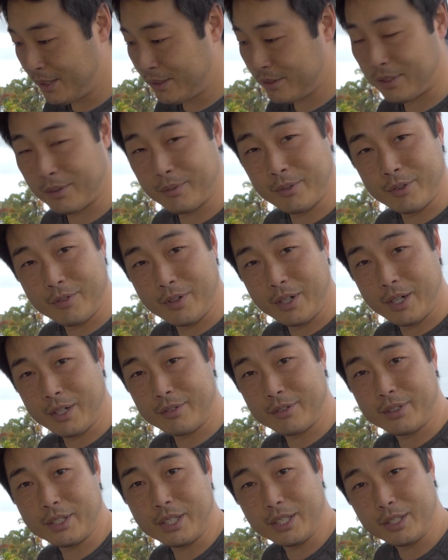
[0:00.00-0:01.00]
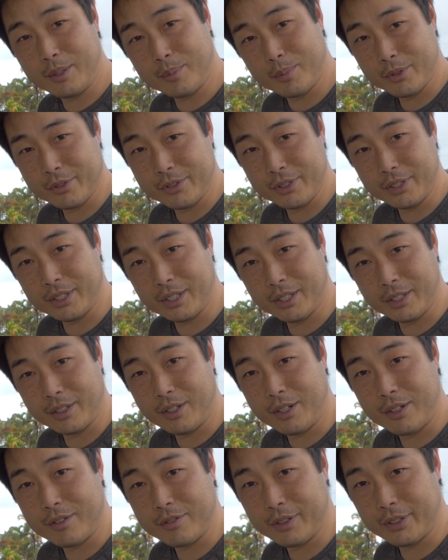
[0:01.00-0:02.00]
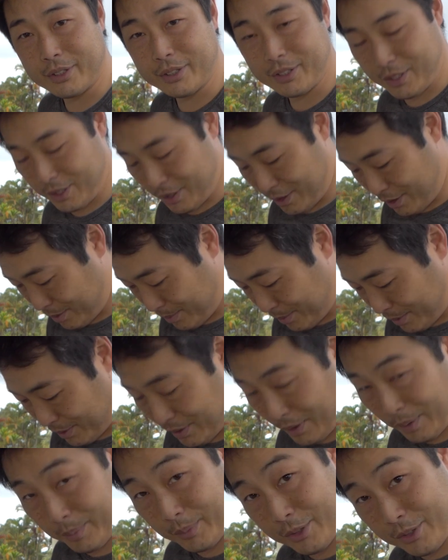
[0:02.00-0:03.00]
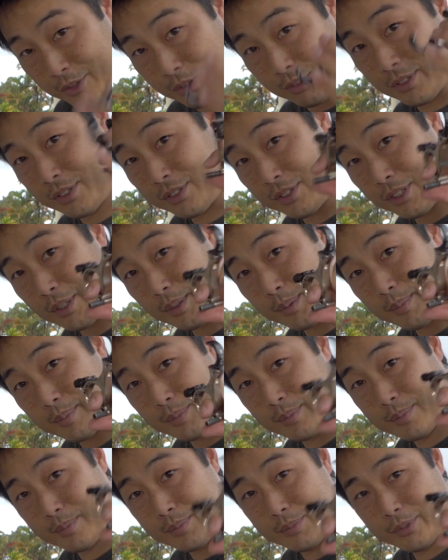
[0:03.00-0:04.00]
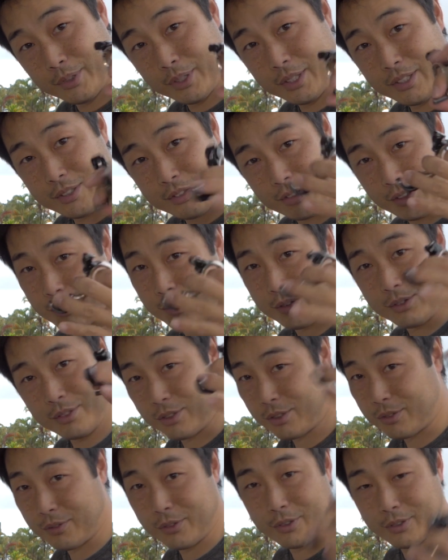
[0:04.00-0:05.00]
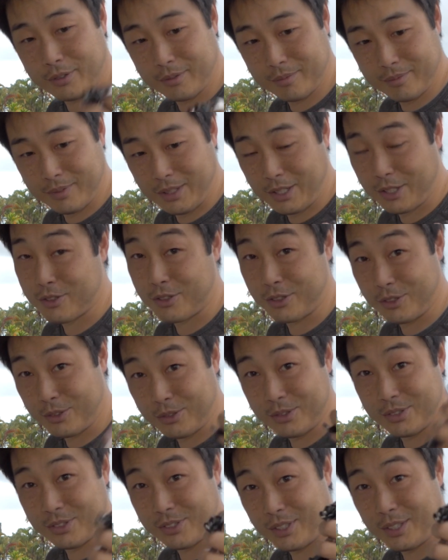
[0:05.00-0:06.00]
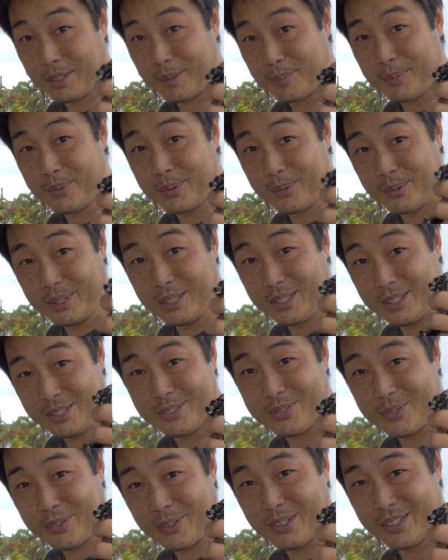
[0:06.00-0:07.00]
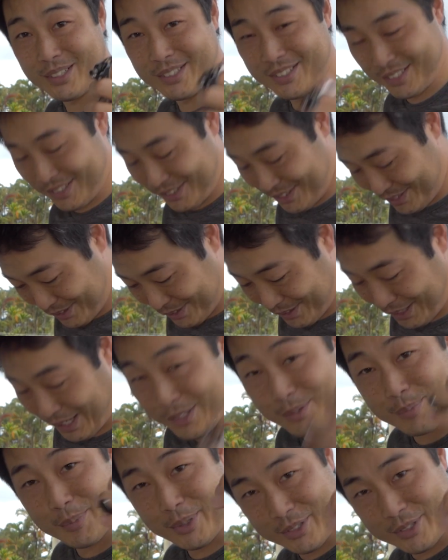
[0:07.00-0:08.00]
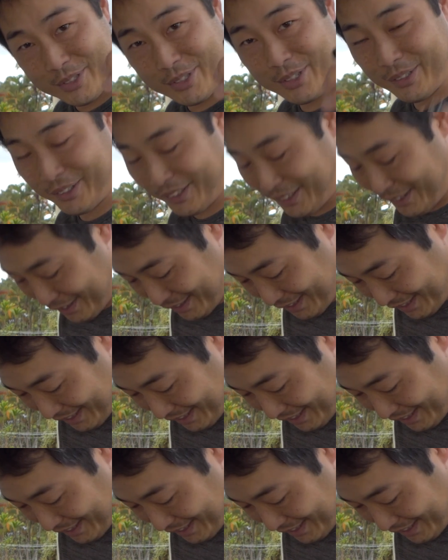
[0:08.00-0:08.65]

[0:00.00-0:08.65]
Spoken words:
75 to 80% let off on the cams. I'm gonna shoot the same release. I actually use the same release for hunting too as my target.